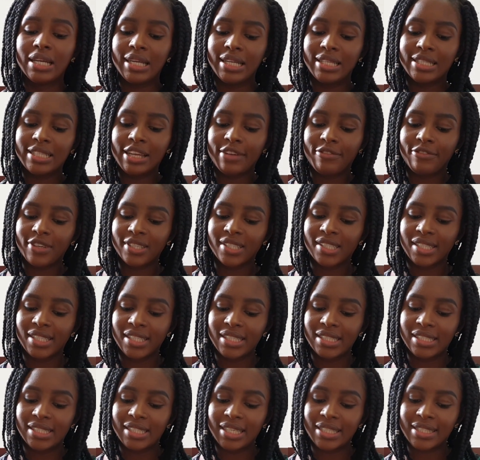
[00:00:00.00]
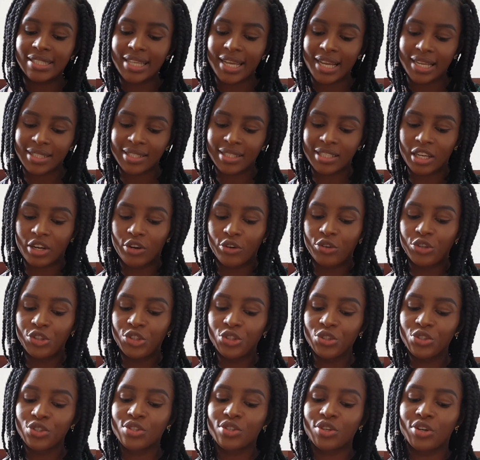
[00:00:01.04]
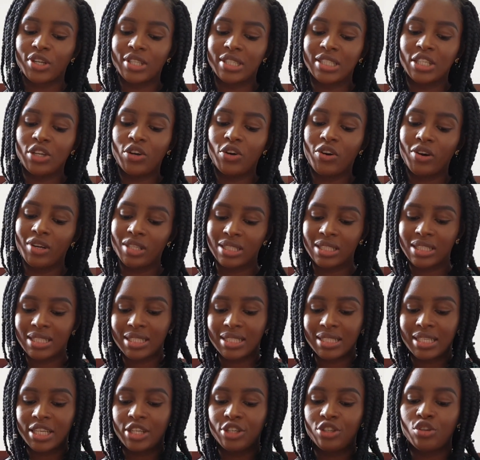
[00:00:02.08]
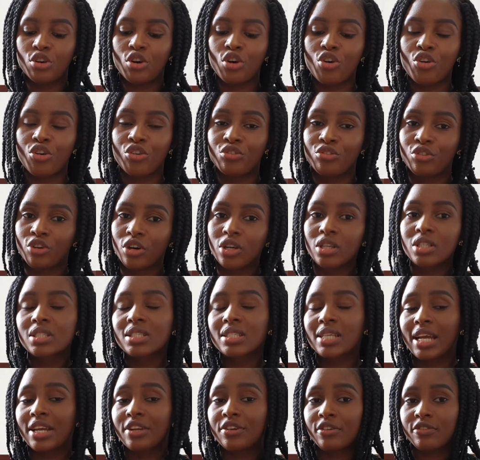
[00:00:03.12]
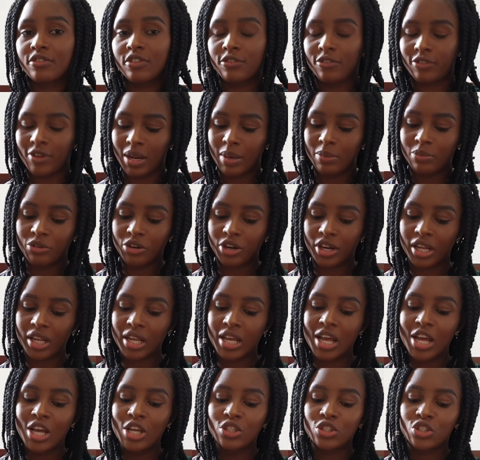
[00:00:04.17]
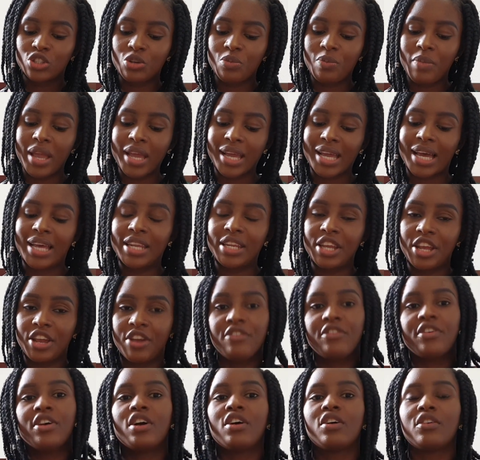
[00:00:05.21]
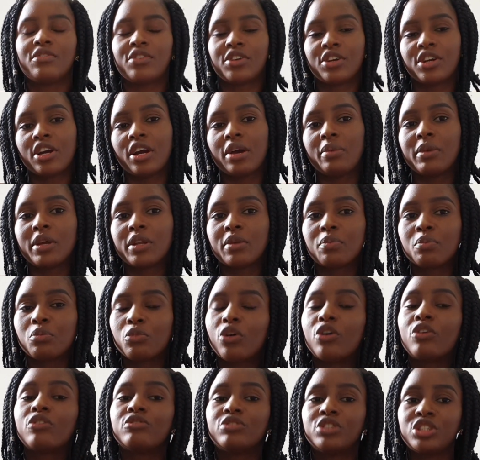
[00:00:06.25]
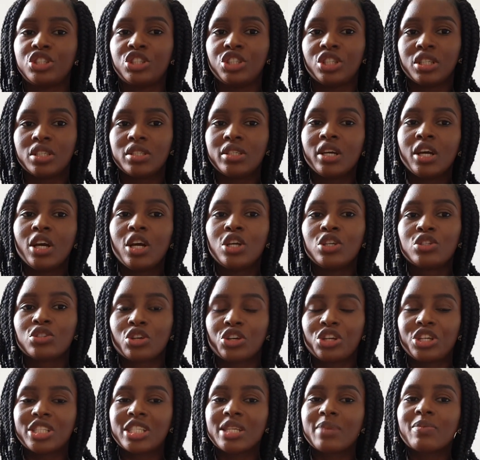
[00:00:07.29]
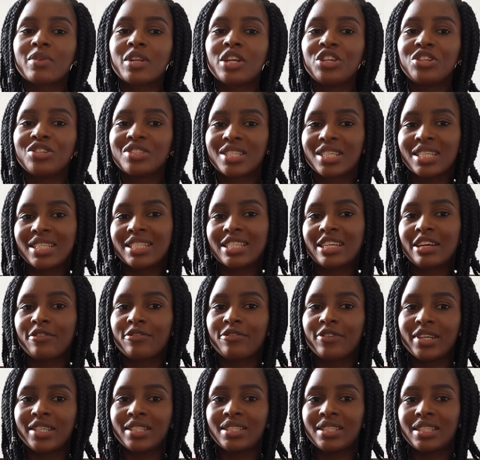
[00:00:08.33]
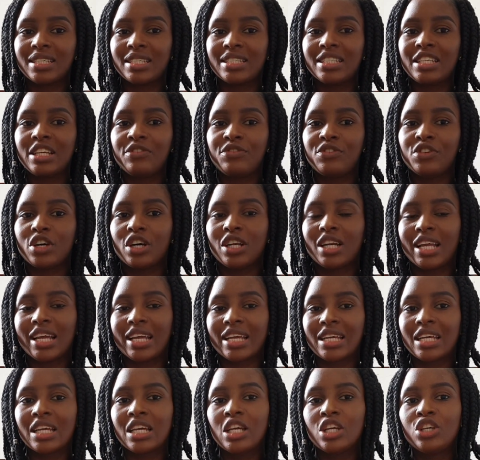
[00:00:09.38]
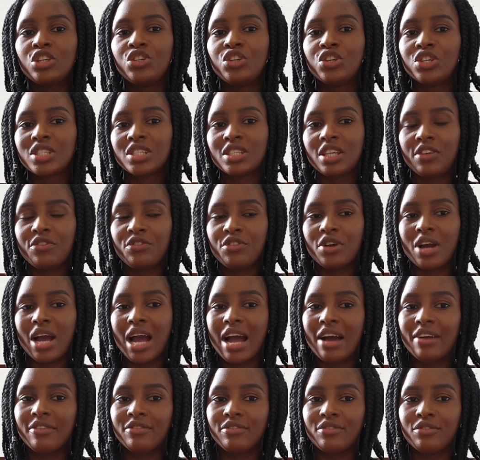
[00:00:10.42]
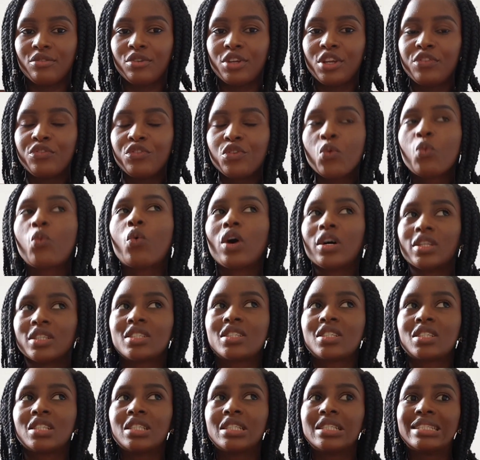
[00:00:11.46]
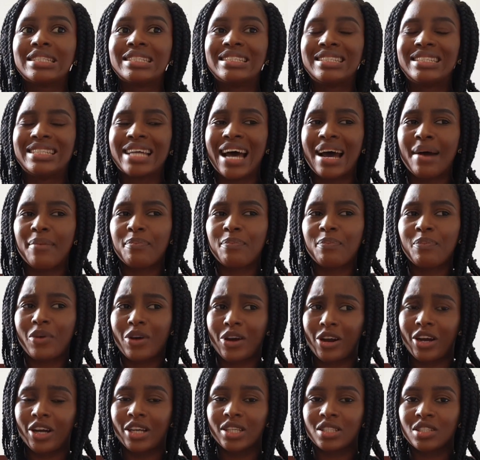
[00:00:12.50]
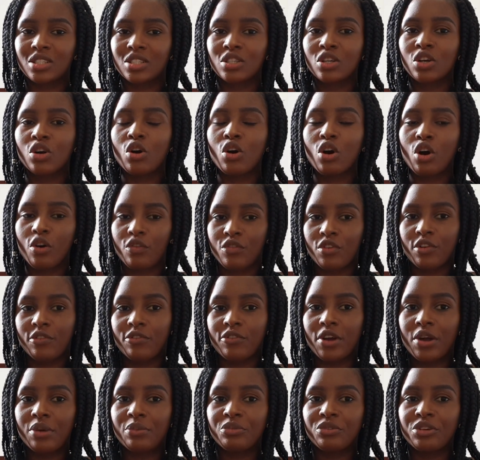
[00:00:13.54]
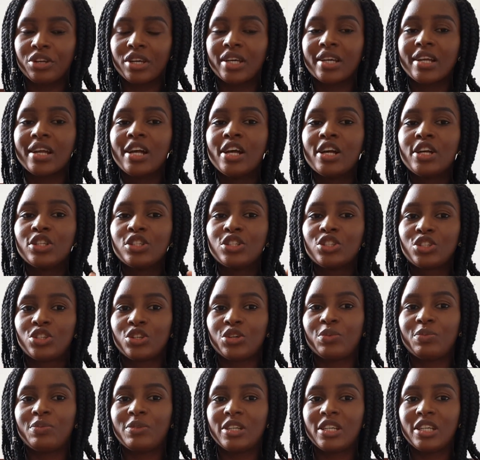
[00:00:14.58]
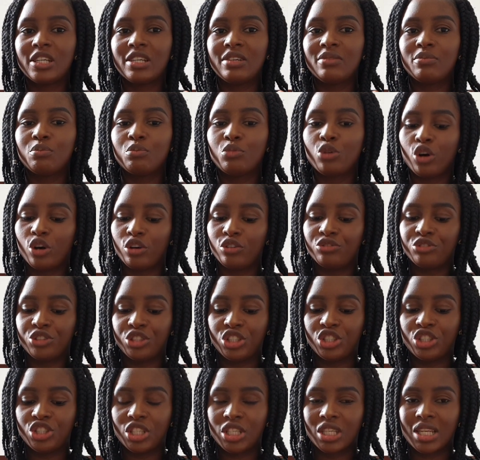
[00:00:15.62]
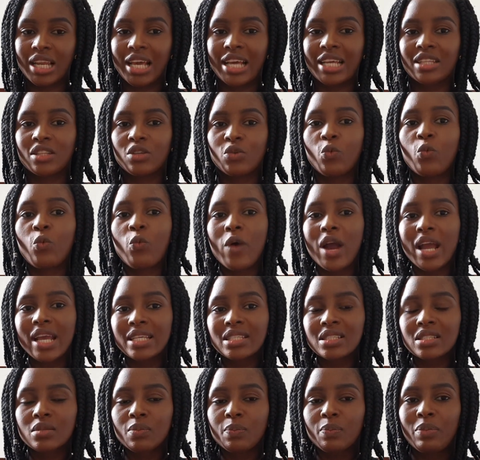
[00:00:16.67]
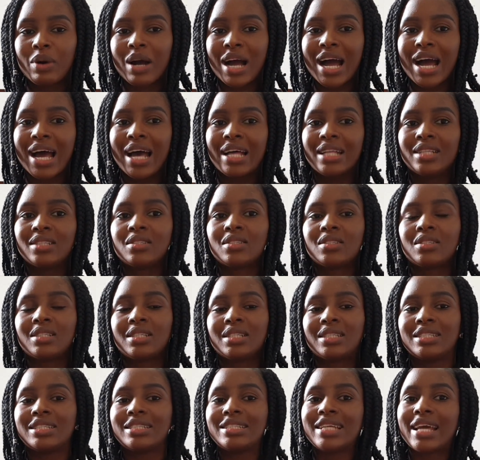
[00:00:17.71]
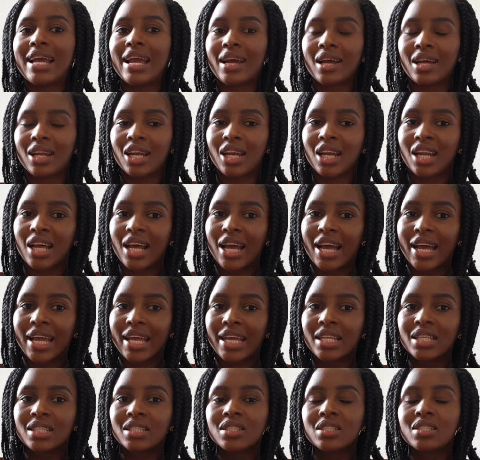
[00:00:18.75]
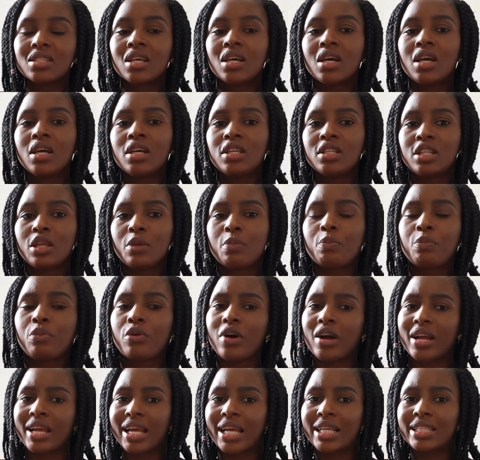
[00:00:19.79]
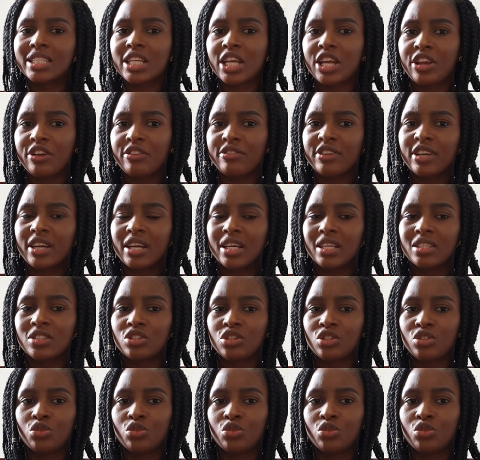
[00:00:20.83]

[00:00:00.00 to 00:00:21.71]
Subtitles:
Interfacing is a textile used on the unseen or wrong side of the fabric to make an area of a garment more rigid. So you typically use interfacing if you're like if you want that part of your fabric to be more rigid, like the waistbands, the necklines, the pocket areas.